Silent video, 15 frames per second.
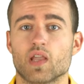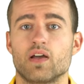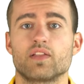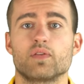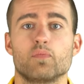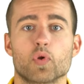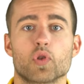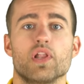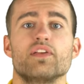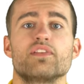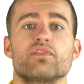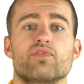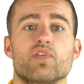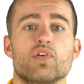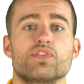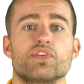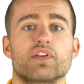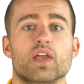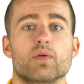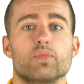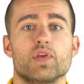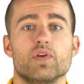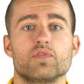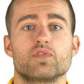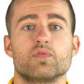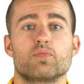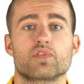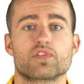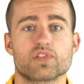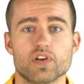And the modulating version can be used
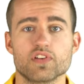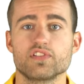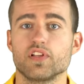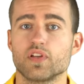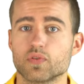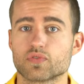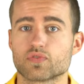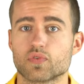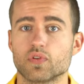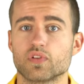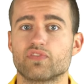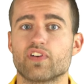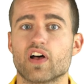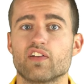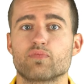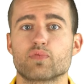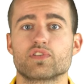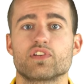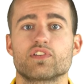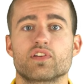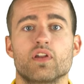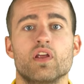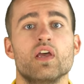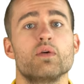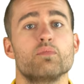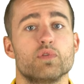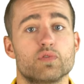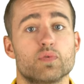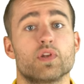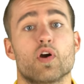to precisely control the valve position
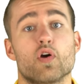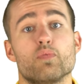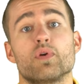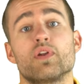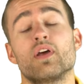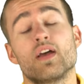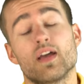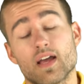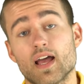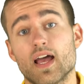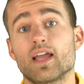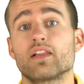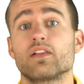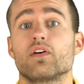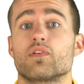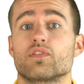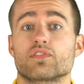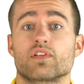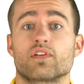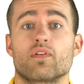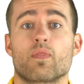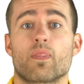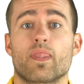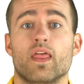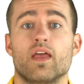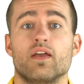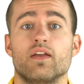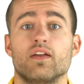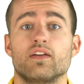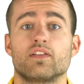between open and close.
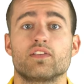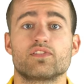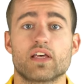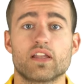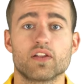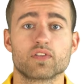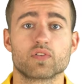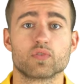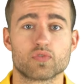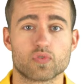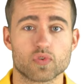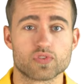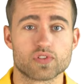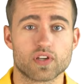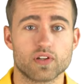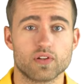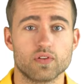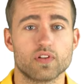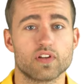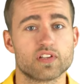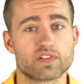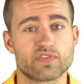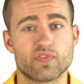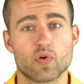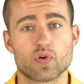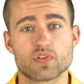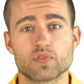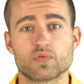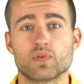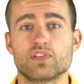The standard control signal is 4
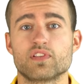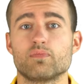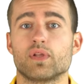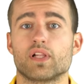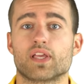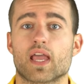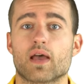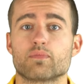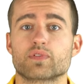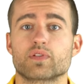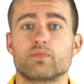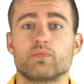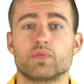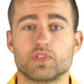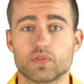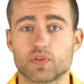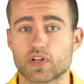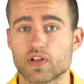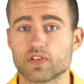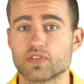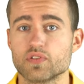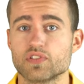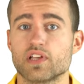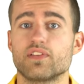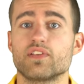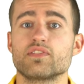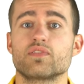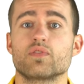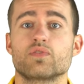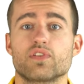to 20 milliamps, but you can also set
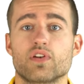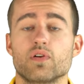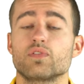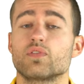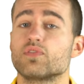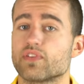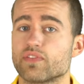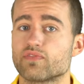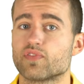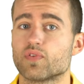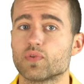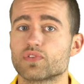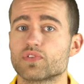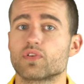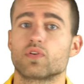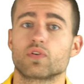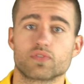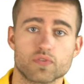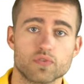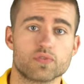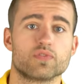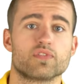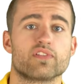this to 0 to 10 volts or 2 to